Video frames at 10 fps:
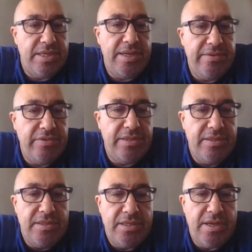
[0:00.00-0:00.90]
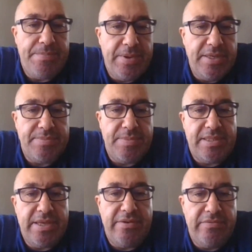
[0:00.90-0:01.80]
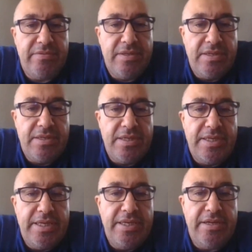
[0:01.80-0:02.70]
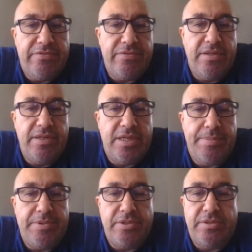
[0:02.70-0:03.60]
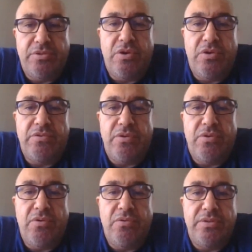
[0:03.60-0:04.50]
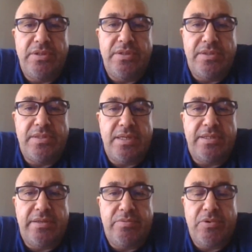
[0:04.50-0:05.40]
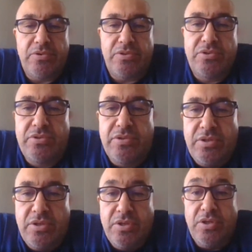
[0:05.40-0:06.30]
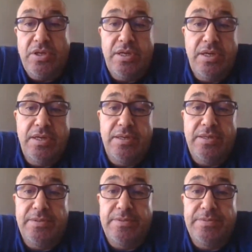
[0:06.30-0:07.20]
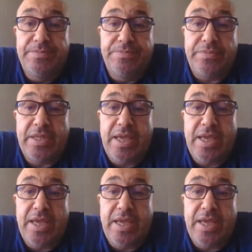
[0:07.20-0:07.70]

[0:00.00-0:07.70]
And every companies must have enough capital to cover all the startup costs. And